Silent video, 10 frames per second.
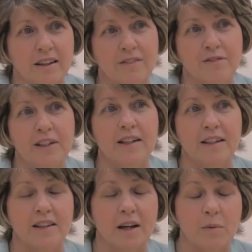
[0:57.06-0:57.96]
that feel
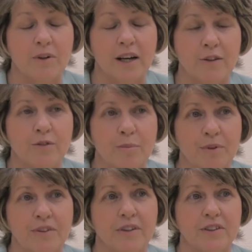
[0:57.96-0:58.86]
that they were not
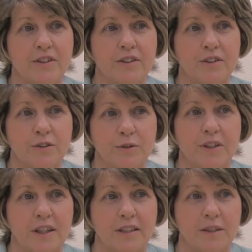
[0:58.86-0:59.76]
represented
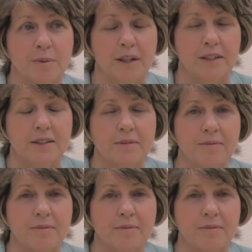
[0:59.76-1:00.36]
during that debate.